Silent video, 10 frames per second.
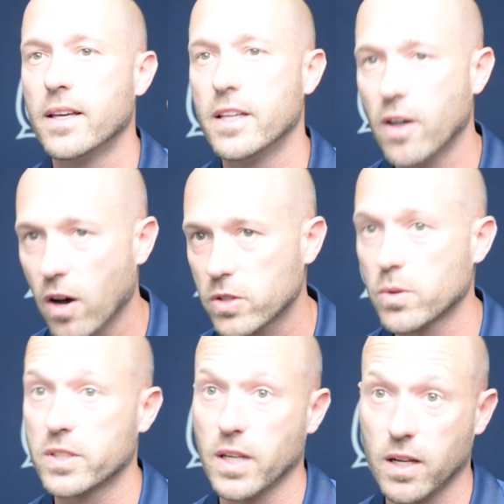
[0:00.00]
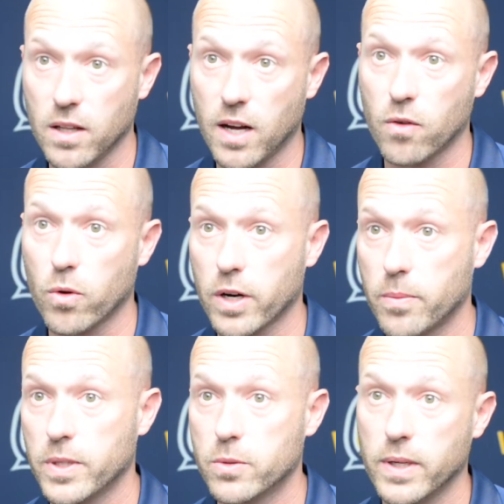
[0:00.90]
He also has done a lot of
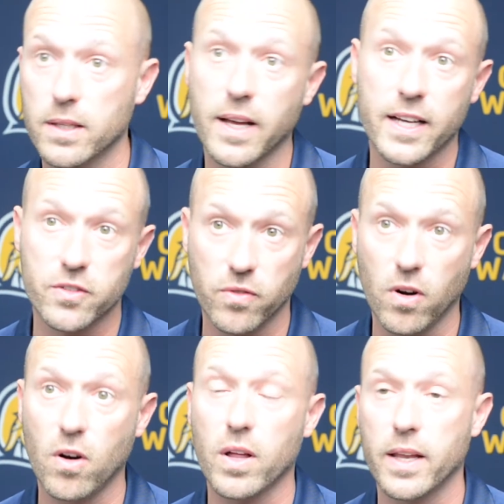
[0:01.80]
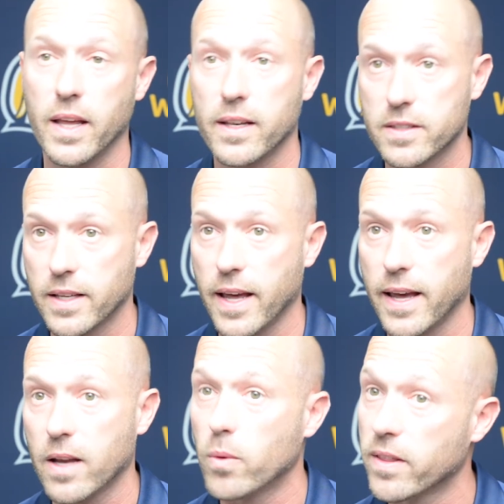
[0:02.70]
work between last fall and
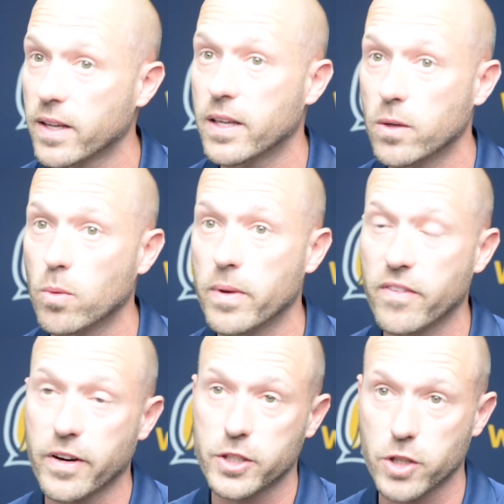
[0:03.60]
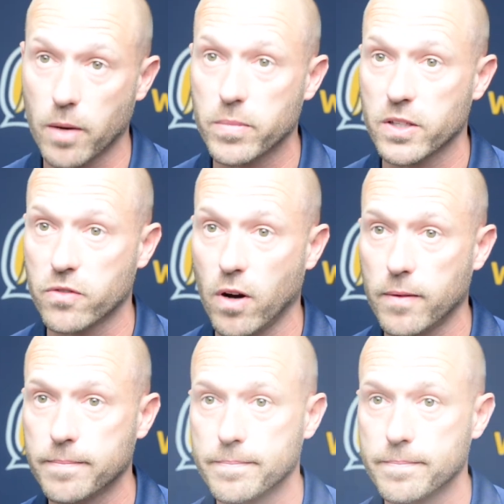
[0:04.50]
today, and we think he will be very sharp this fall.